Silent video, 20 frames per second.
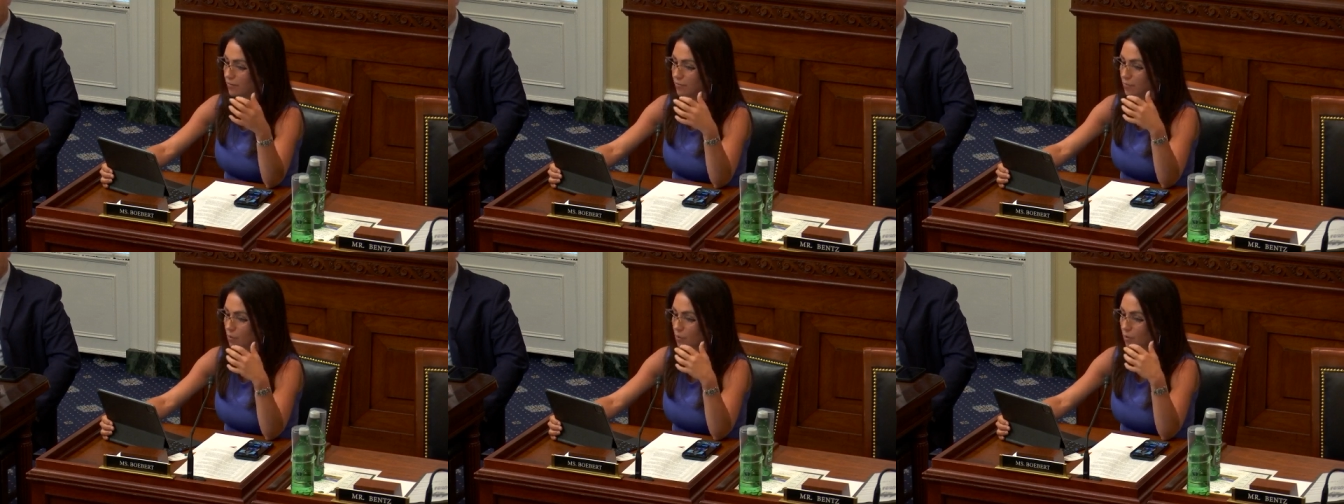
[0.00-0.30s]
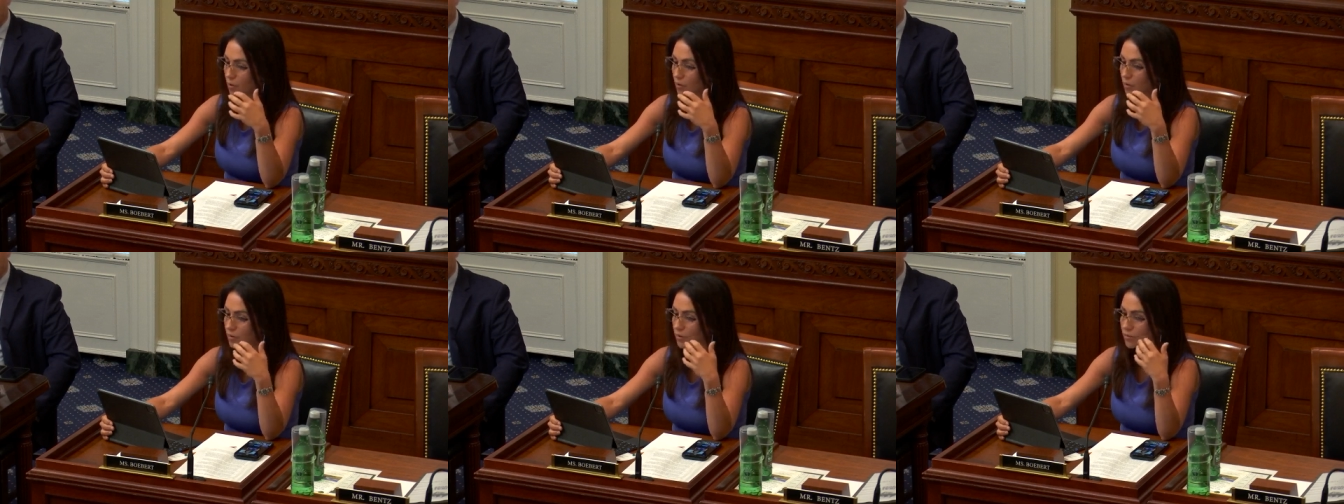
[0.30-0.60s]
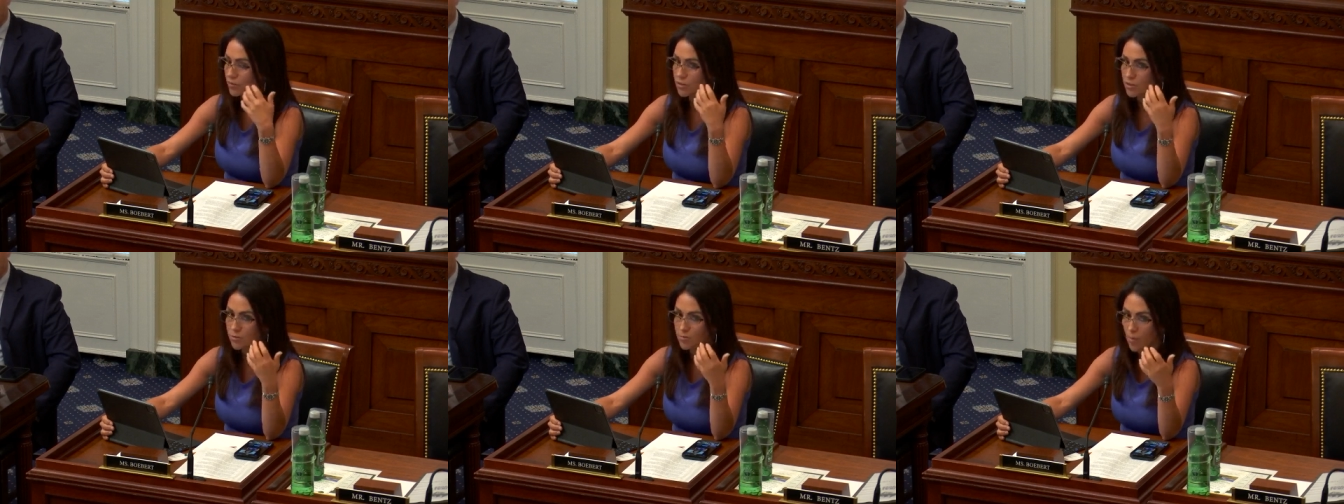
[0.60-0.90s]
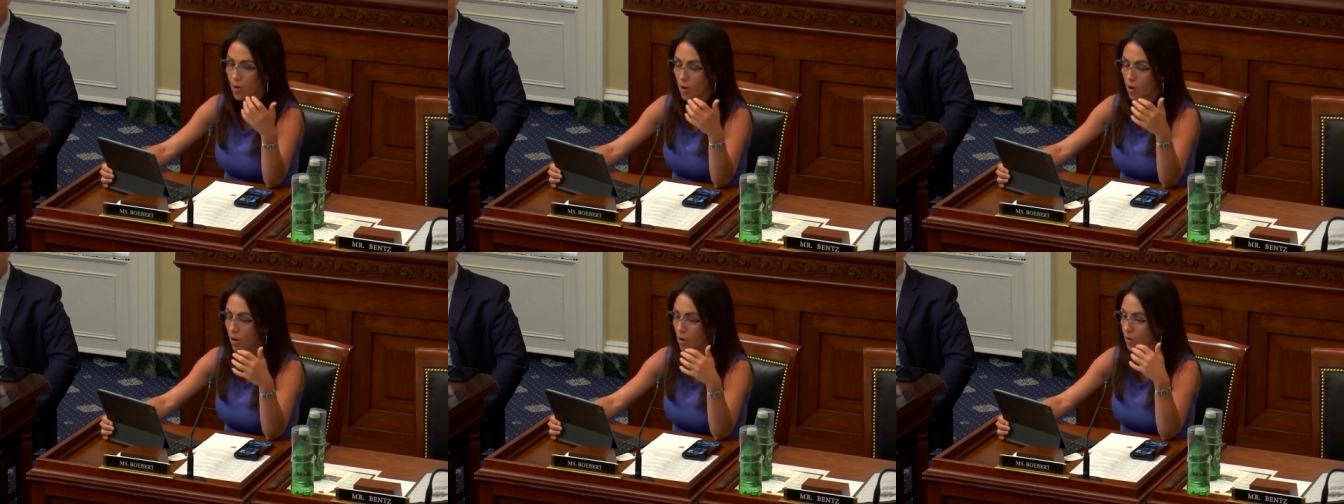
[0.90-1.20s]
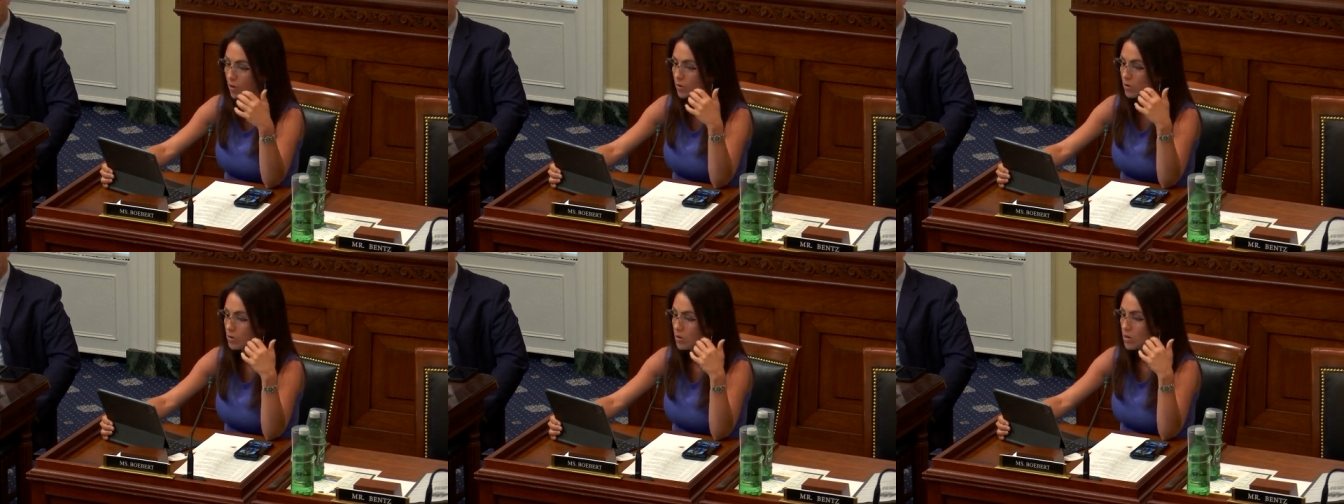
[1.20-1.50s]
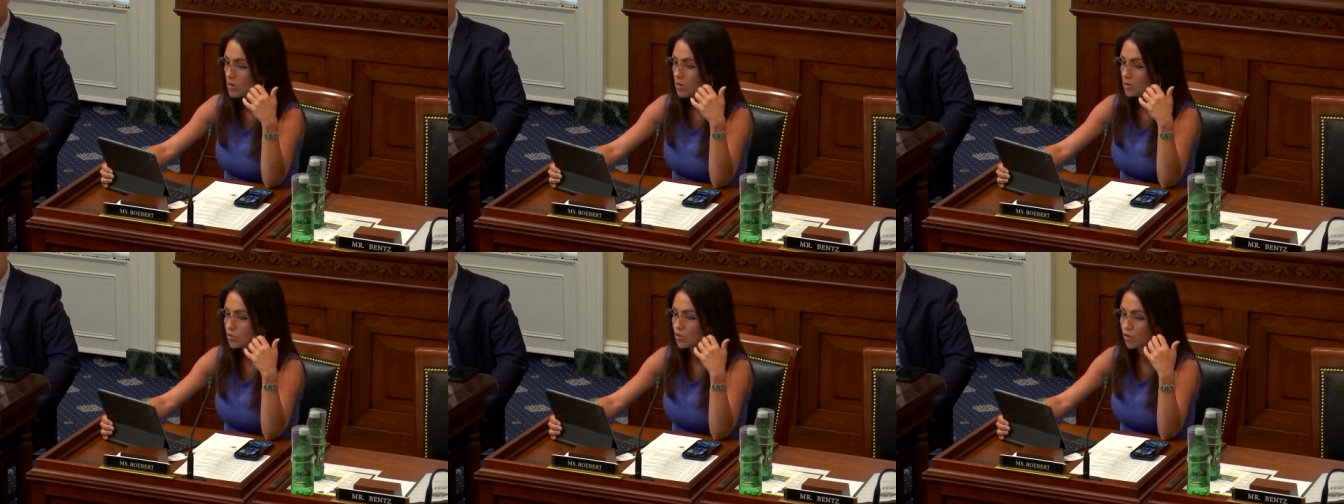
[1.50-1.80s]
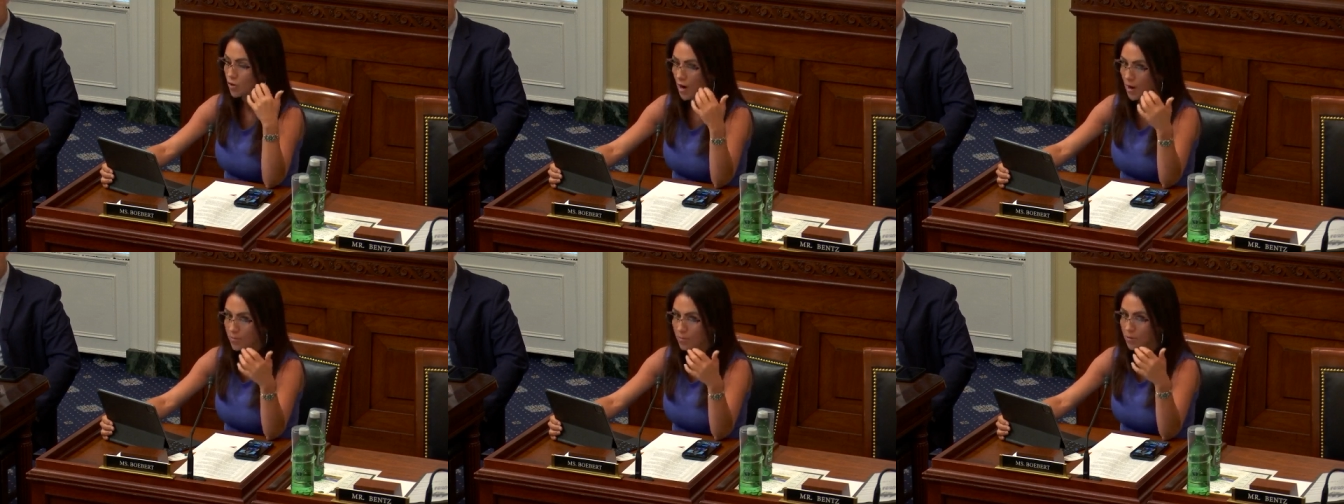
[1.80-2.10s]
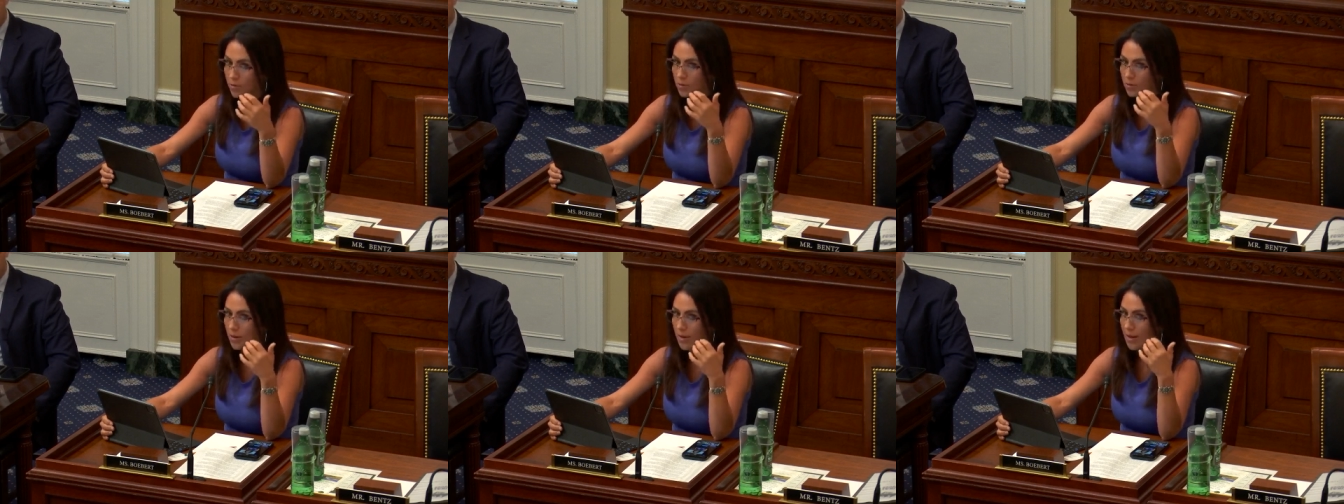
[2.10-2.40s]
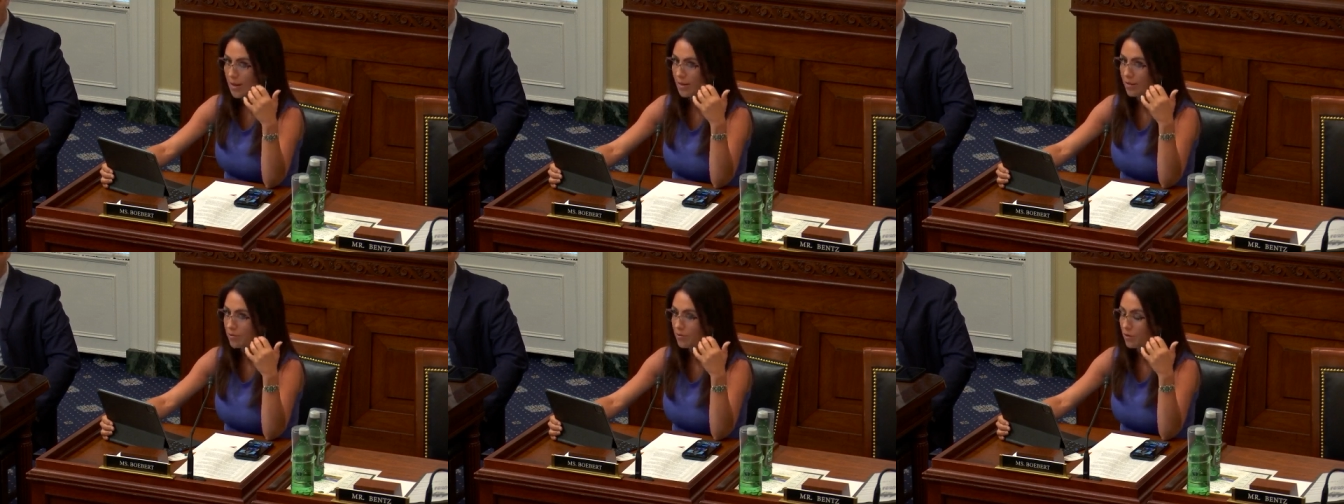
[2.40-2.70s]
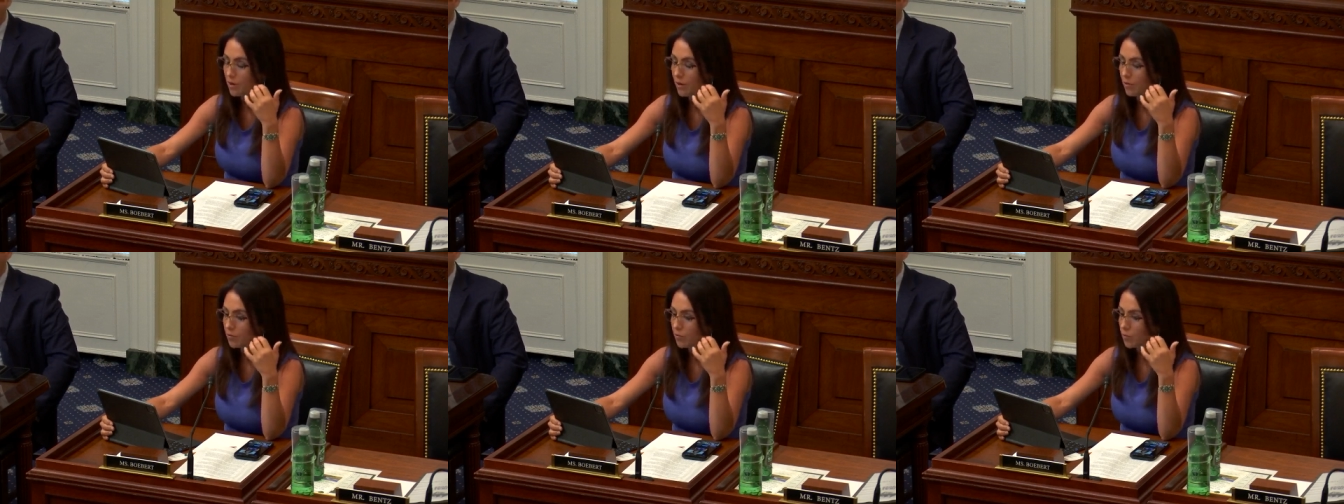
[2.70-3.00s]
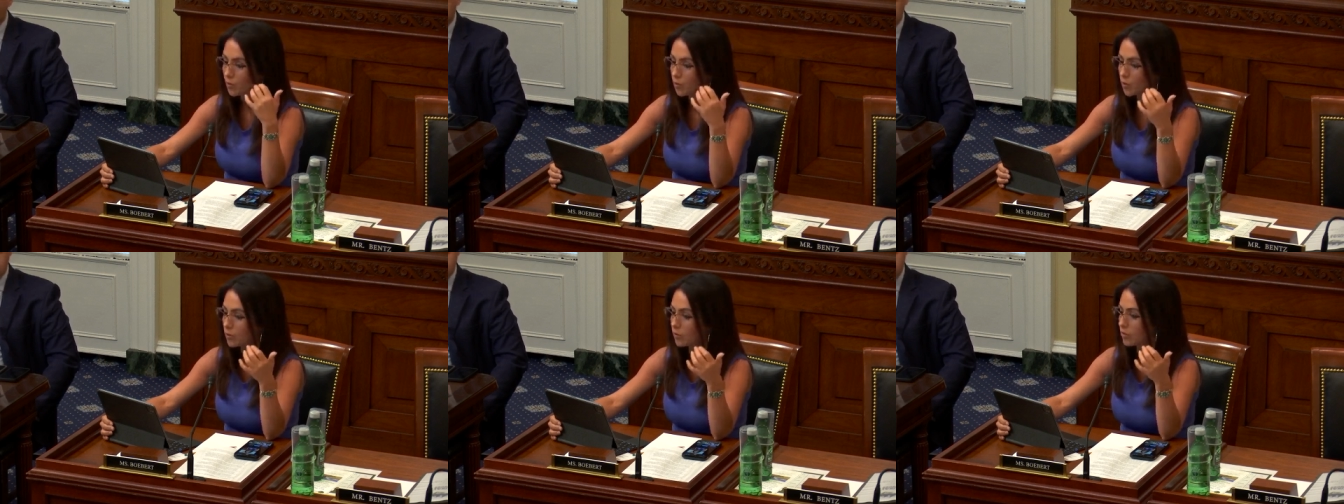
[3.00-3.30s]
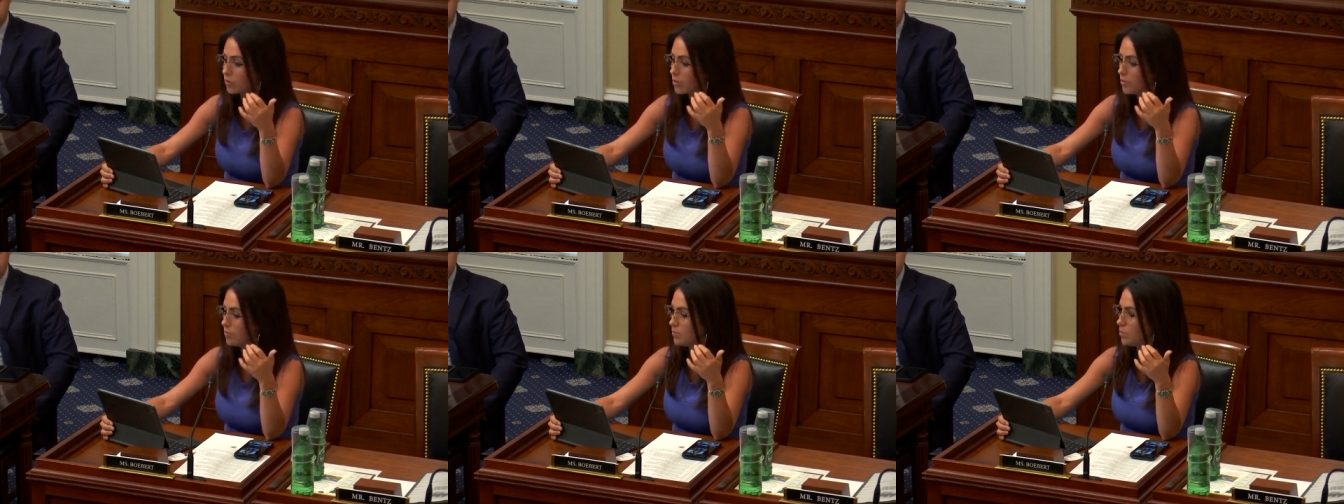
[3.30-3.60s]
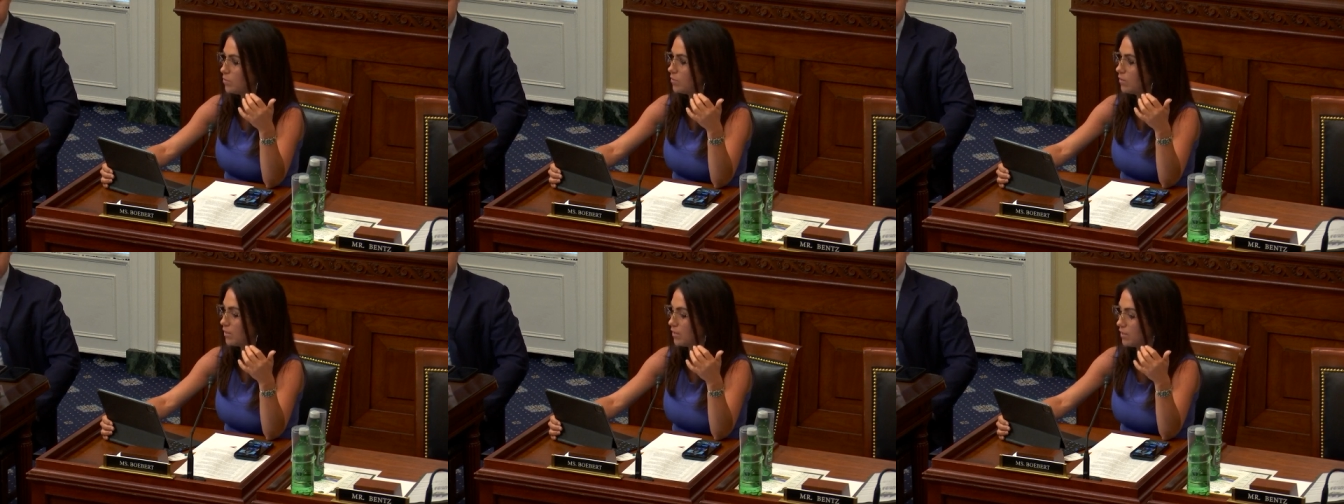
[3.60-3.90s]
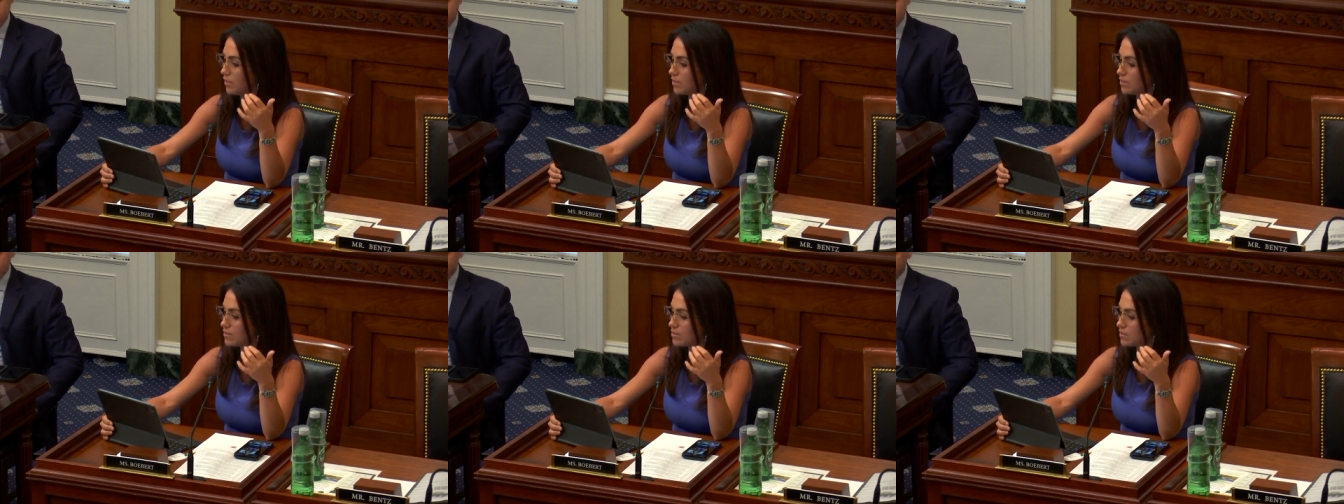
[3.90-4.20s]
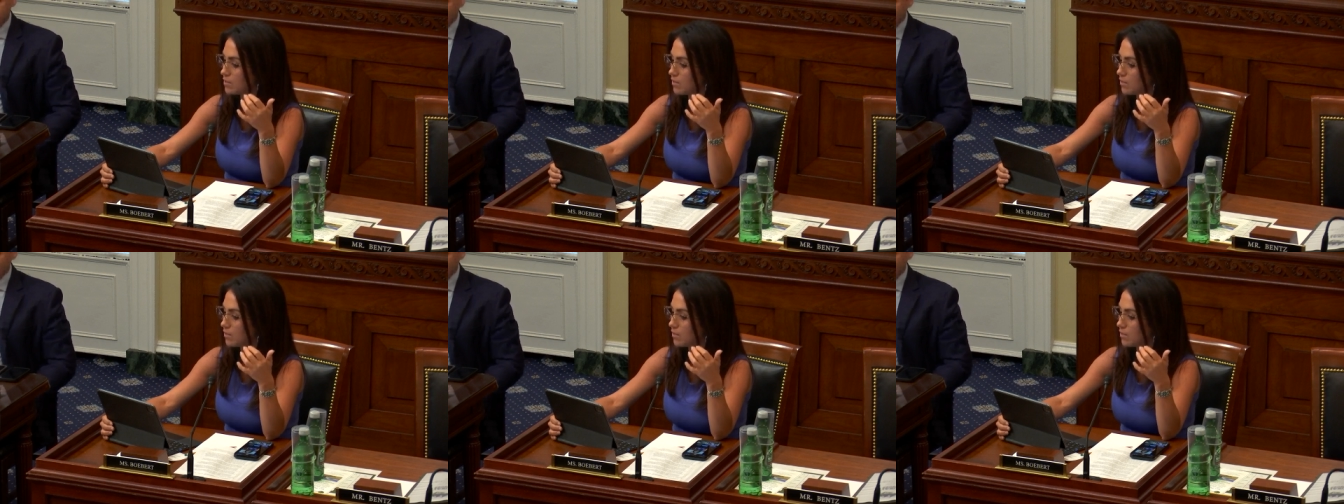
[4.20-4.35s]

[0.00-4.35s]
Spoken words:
for small tribal and rural communities